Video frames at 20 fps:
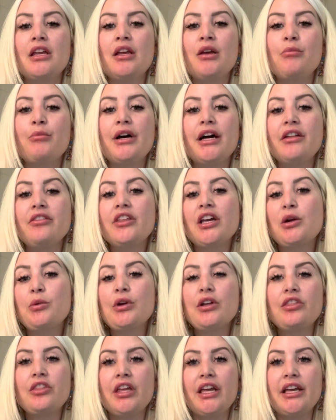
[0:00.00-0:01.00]
But there were
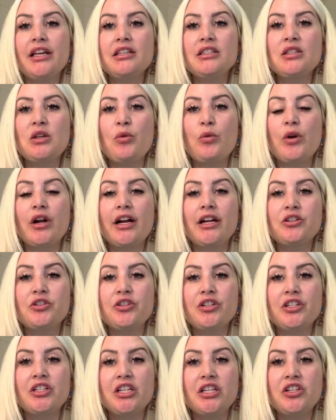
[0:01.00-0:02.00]
things where I
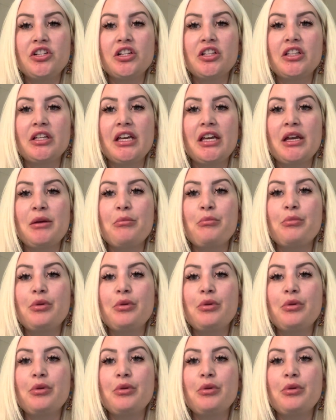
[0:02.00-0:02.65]
strategically